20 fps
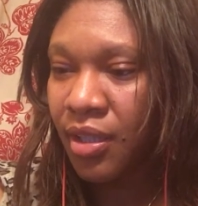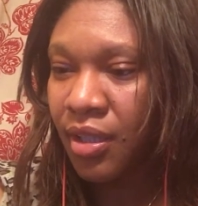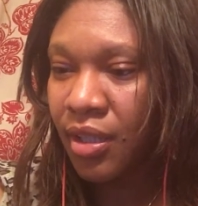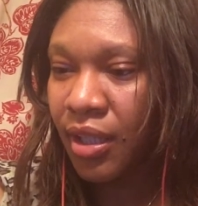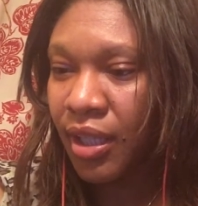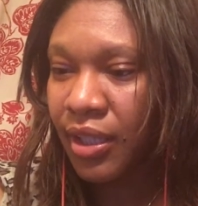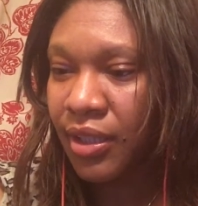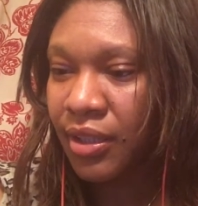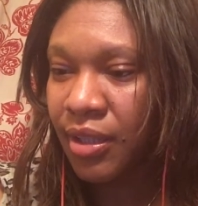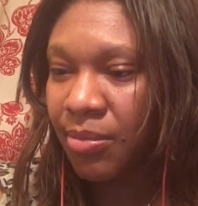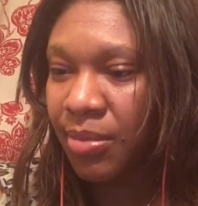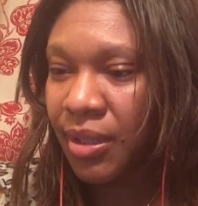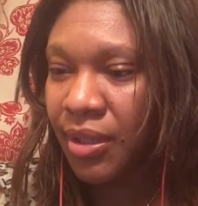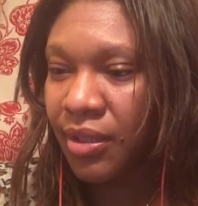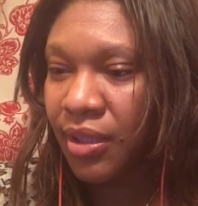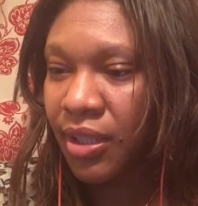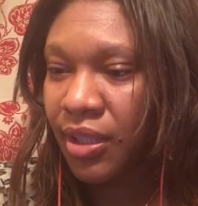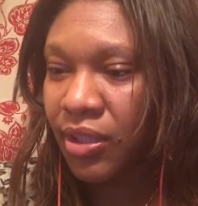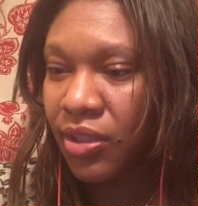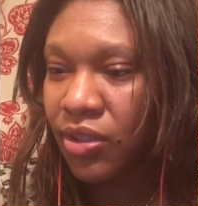like
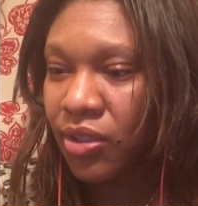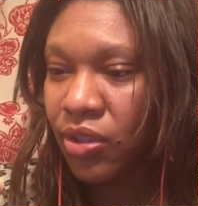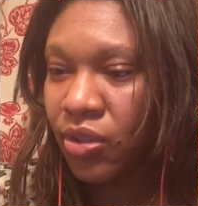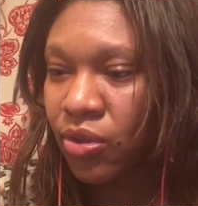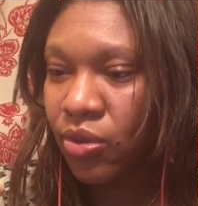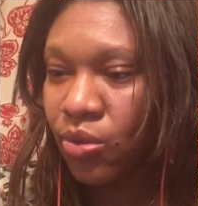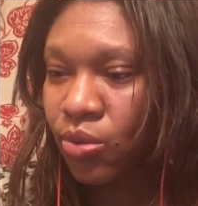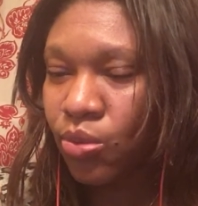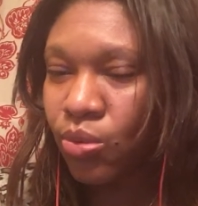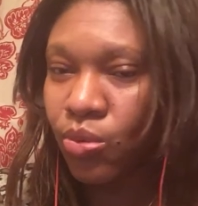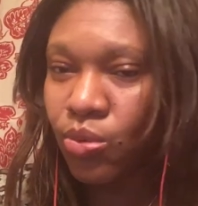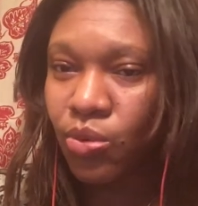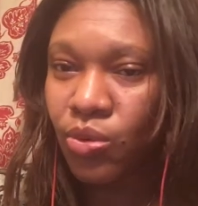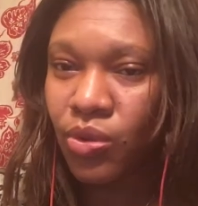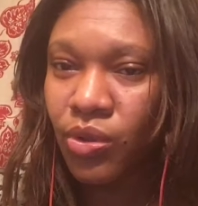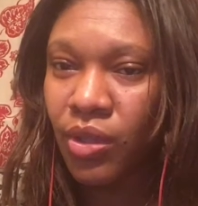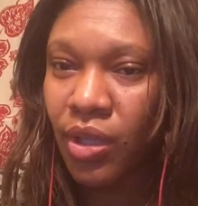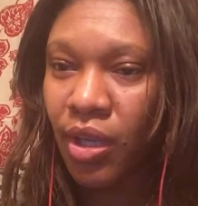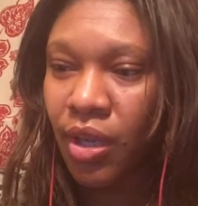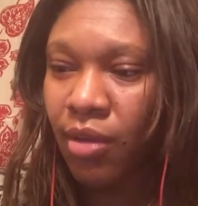typically to
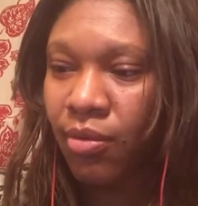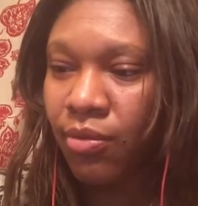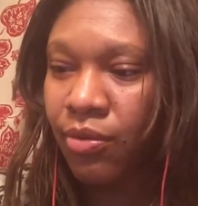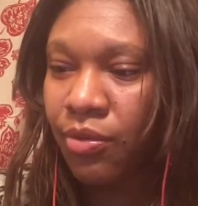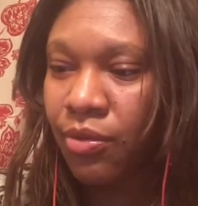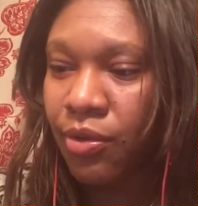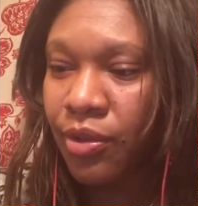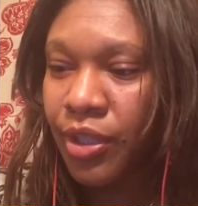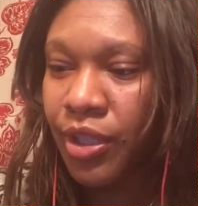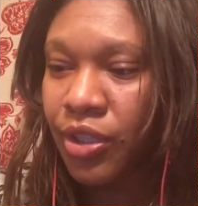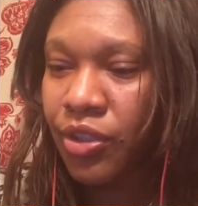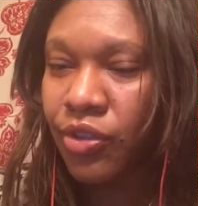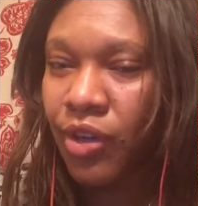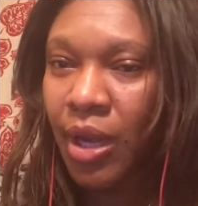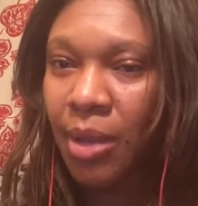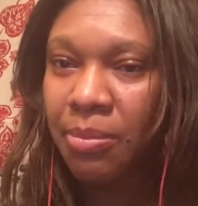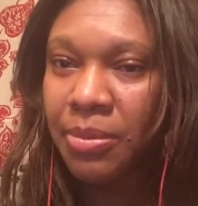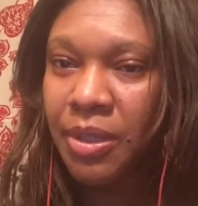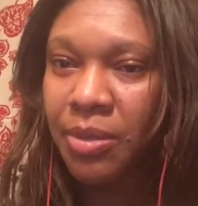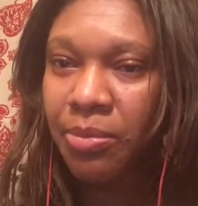use um, 40
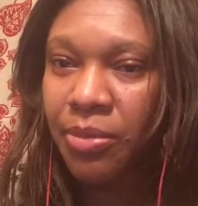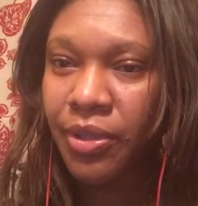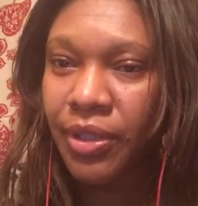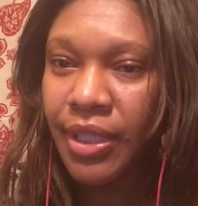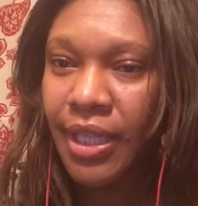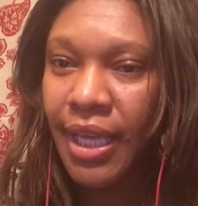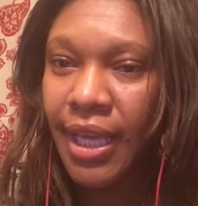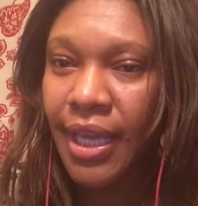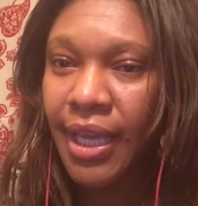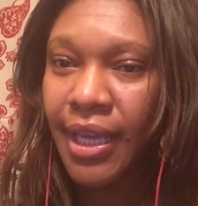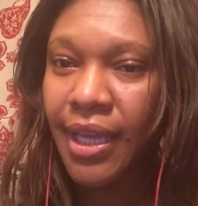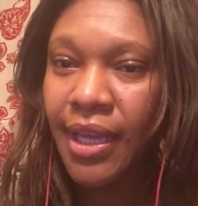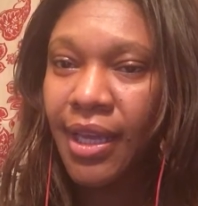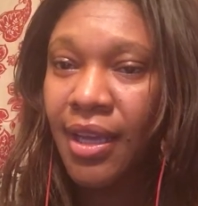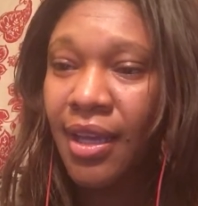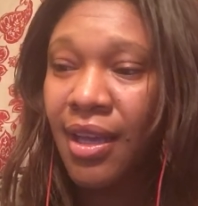drops per day